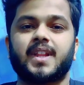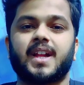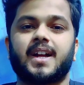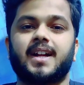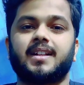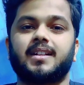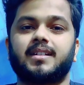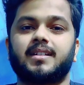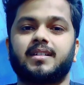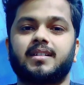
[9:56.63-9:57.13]

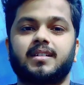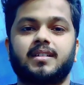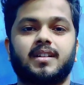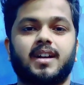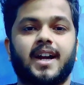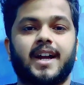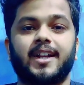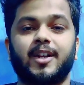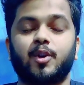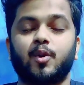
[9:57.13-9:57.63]

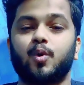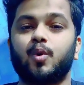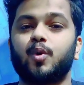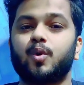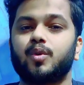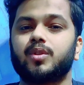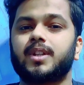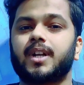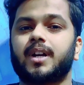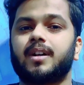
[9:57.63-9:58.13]
And I
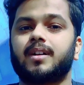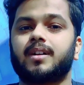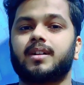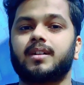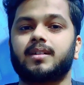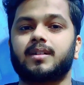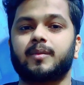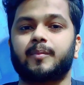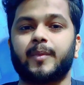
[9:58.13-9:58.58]
know that